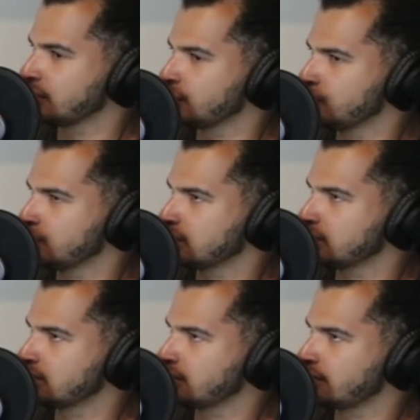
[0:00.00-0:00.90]

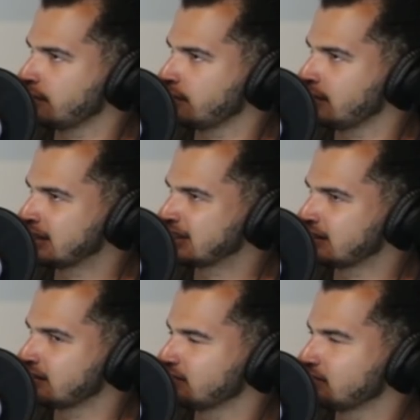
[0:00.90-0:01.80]
it's
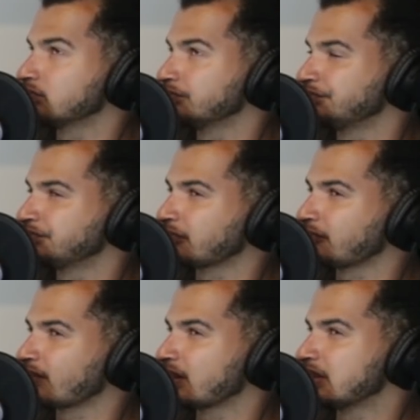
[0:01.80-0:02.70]

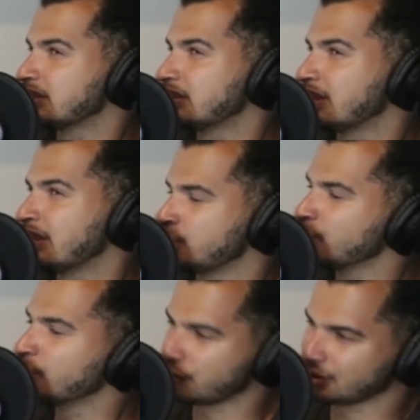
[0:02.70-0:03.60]
a
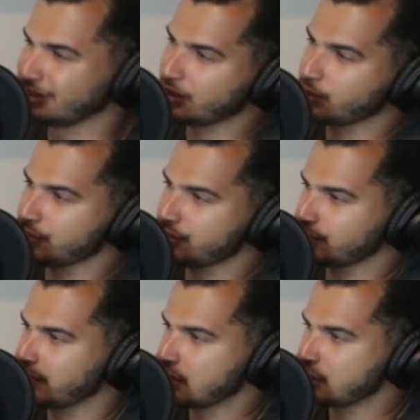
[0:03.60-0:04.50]
universal language.
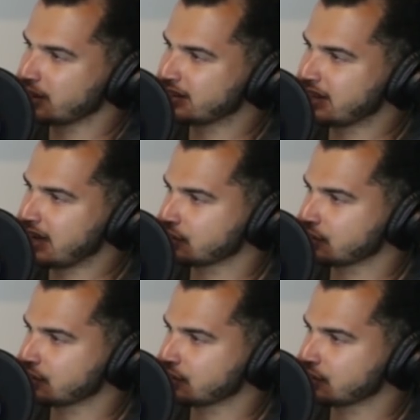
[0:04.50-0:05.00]
You could take this